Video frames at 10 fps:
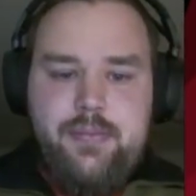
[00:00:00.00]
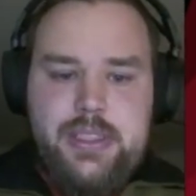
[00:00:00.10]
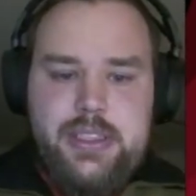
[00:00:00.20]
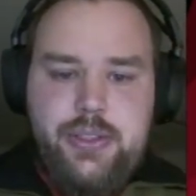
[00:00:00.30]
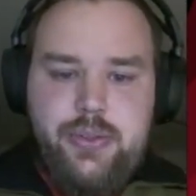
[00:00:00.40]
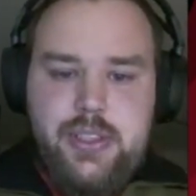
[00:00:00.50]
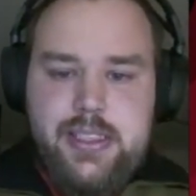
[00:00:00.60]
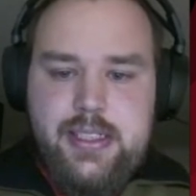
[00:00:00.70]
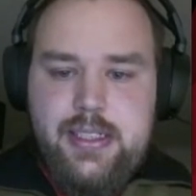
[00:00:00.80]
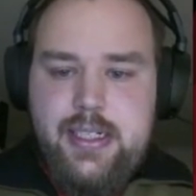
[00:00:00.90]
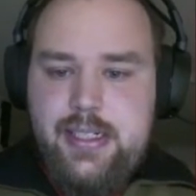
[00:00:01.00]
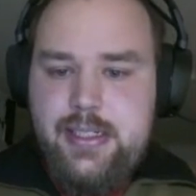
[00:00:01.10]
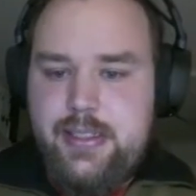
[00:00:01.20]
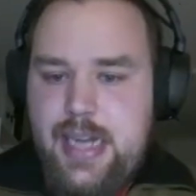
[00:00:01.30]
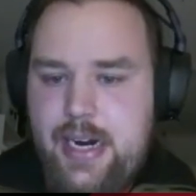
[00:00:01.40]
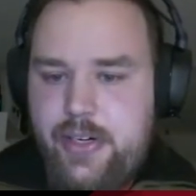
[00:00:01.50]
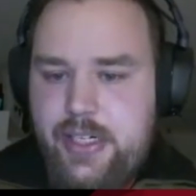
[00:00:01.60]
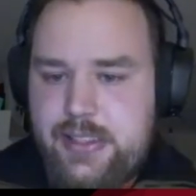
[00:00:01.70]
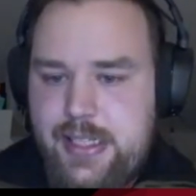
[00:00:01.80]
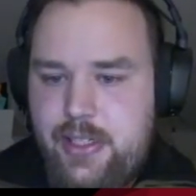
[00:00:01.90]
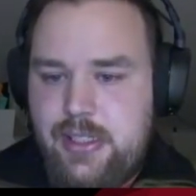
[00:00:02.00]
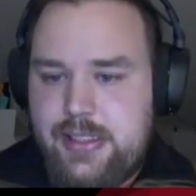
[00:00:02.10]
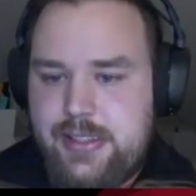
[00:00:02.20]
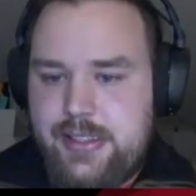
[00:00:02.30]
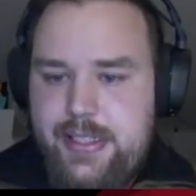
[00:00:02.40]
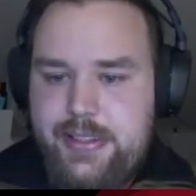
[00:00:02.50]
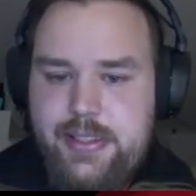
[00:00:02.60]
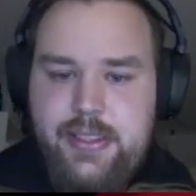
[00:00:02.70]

been using RXState